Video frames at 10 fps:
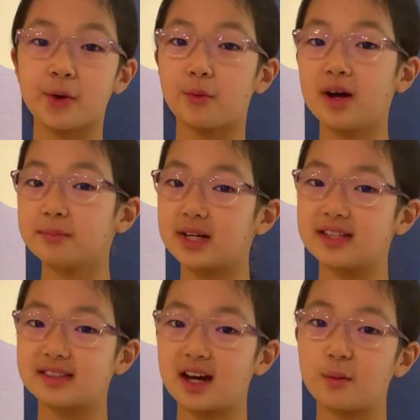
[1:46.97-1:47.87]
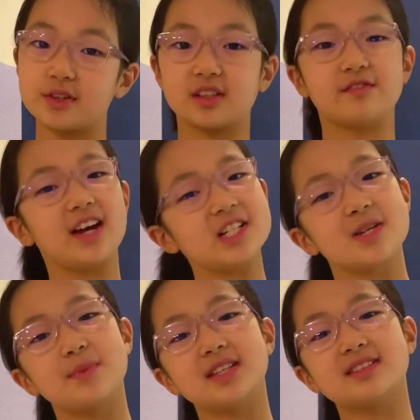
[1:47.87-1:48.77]
One pizza was a
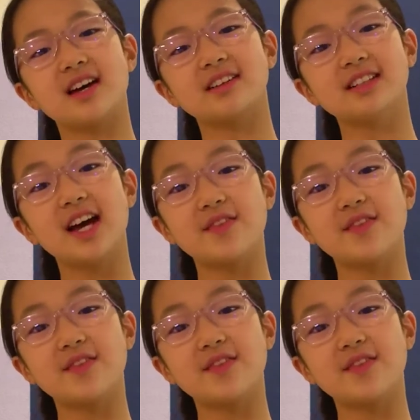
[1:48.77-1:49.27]
veggie pizza,